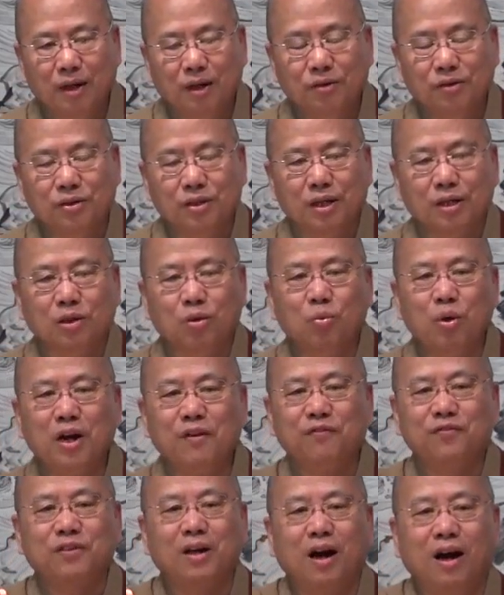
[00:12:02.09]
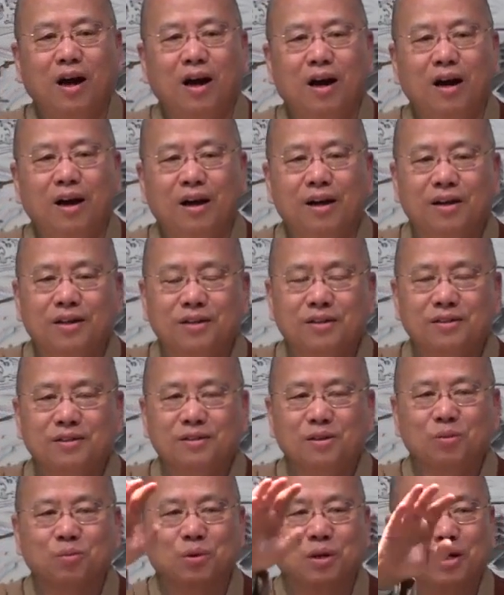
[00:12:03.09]
And you say, the wave dies,
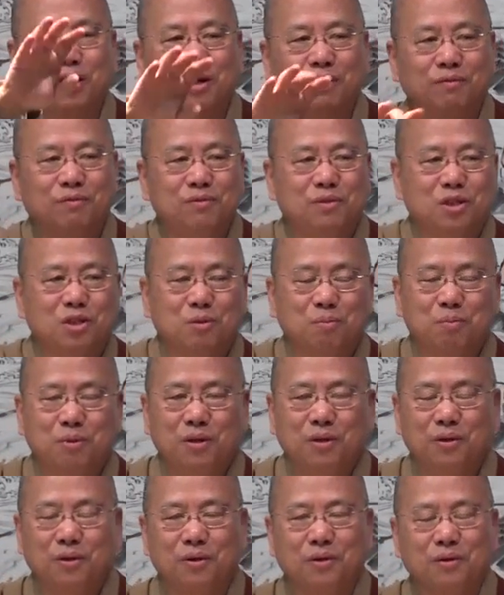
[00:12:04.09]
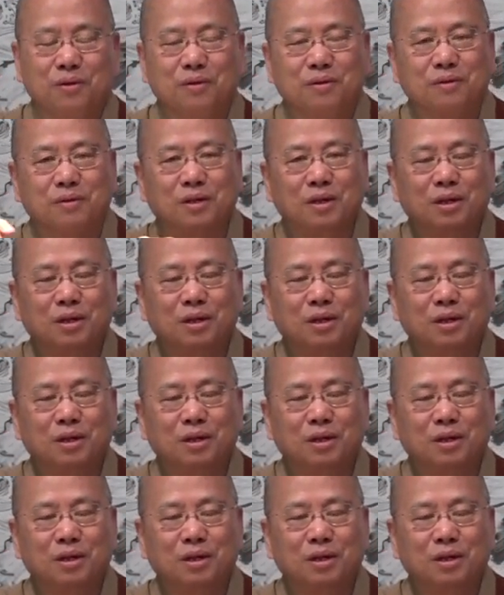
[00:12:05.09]
the wave disappears.